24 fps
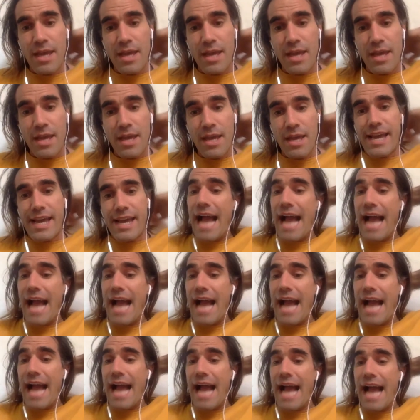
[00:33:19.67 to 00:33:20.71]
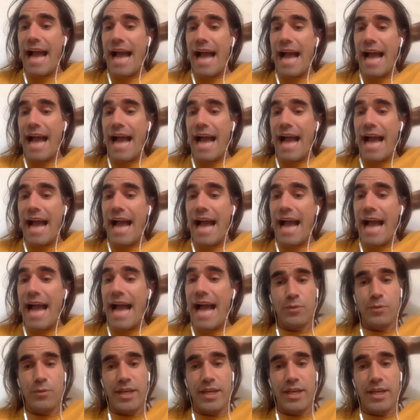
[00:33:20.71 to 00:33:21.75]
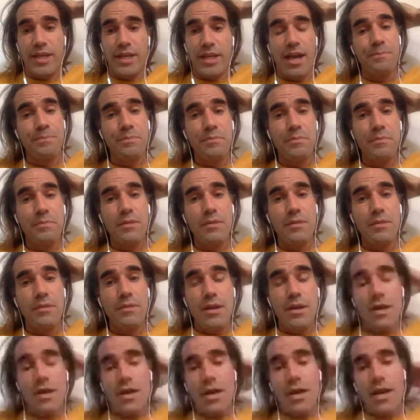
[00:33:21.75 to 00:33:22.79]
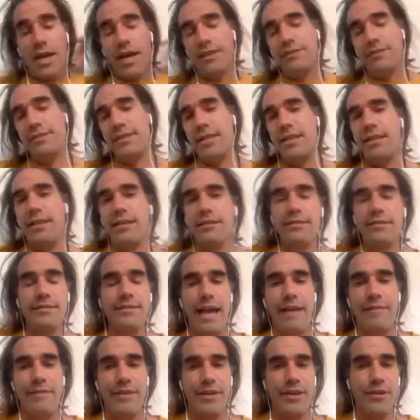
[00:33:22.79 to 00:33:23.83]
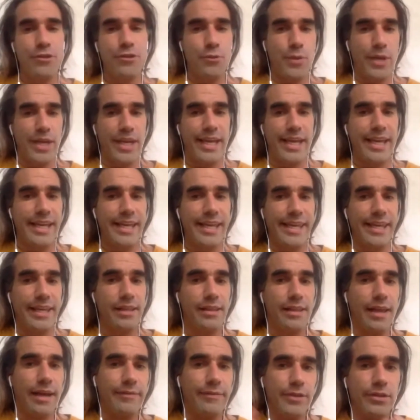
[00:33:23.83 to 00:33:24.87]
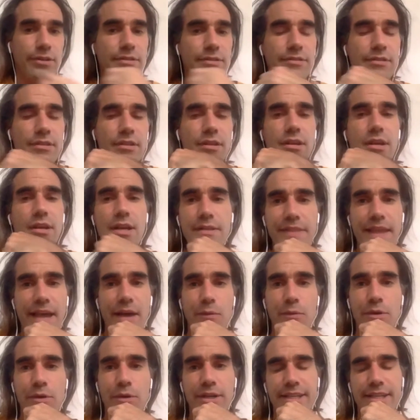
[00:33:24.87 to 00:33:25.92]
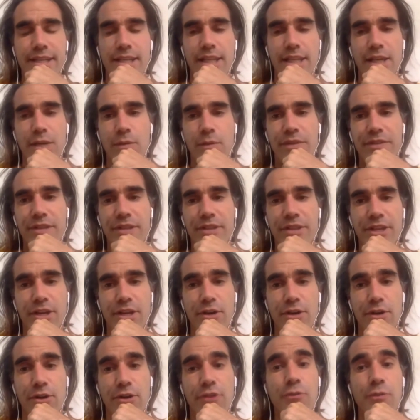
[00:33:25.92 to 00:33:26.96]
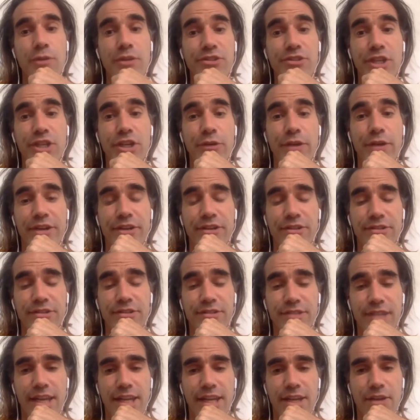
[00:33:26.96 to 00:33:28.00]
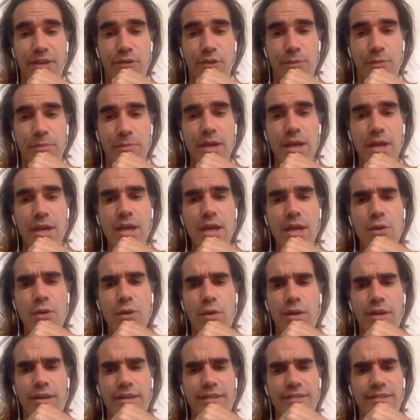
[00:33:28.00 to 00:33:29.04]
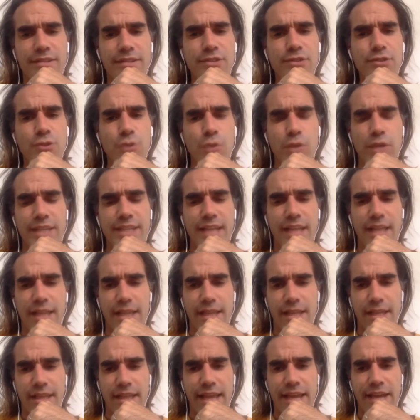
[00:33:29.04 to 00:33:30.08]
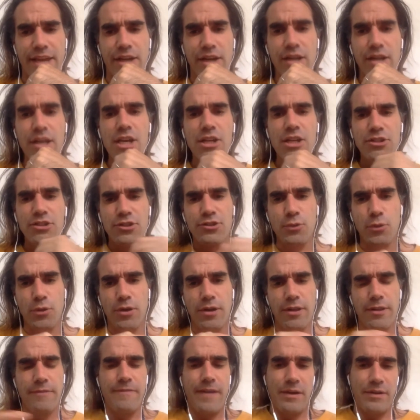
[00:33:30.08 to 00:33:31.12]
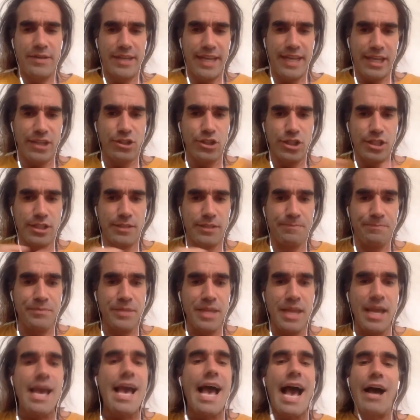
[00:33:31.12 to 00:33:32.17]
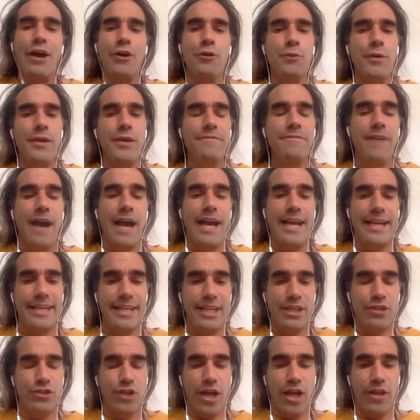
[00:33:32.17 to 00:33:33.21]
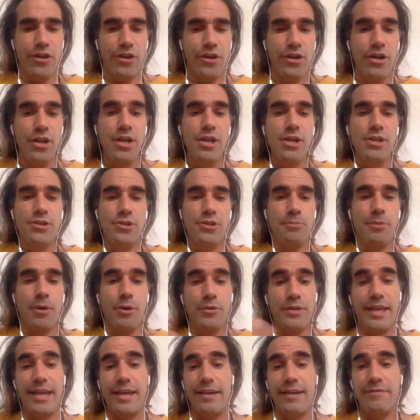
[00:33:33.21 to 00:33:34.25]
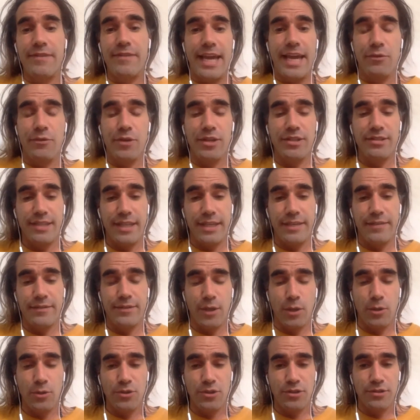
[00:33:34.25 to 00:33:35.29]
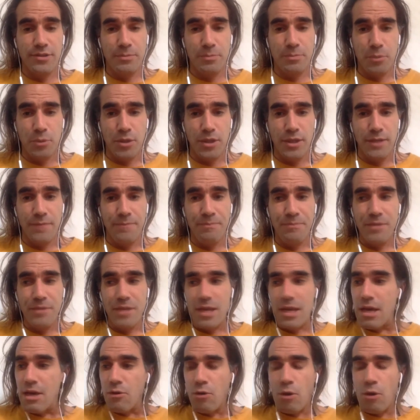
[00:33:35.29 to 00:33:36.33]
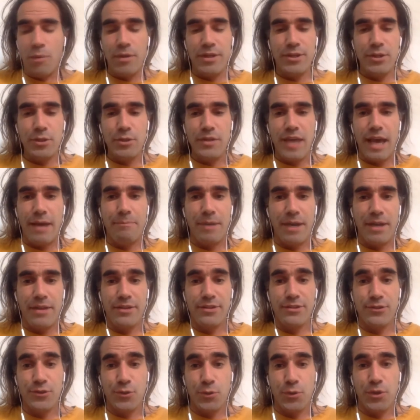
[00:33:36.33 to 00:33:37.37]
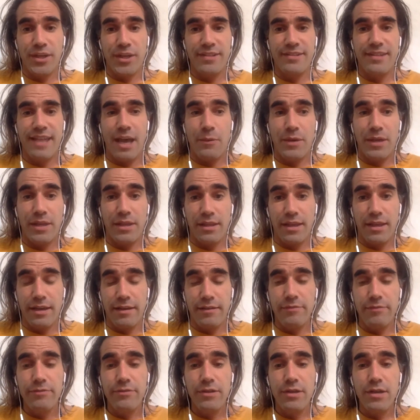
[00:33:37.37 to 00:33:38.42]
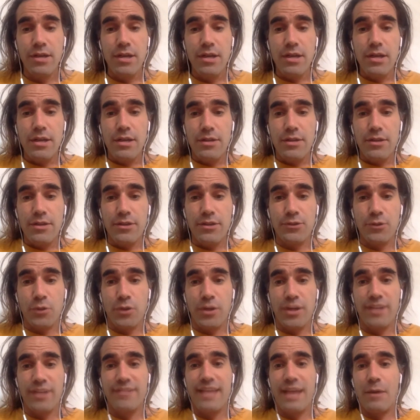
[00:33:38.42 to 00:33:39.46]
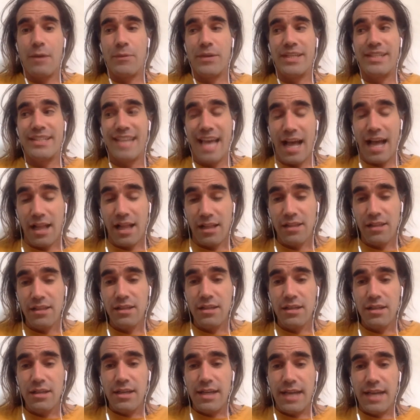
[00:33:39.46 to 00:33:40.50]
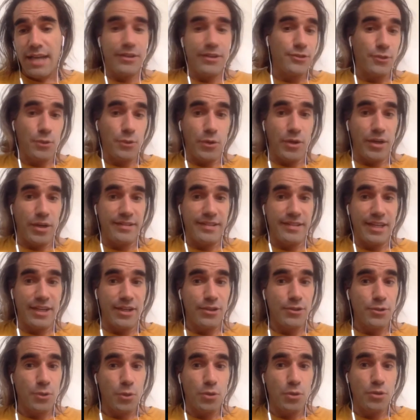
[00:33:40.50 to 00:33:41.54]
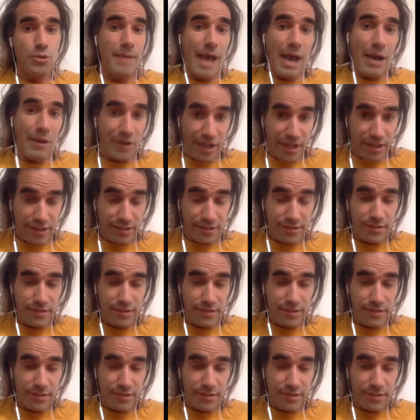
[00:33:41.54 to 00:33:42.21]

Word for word: and actively mentoring each other as we go. I see this as having three key levels that we're dealing with in the Earth Regenerator Study Group. One is the storytelling layer, just sort of the foundation how do we find each other to both give and receive social support? Well, we do that by the stories that we live, the stories that we tell, and the stories that are told about us,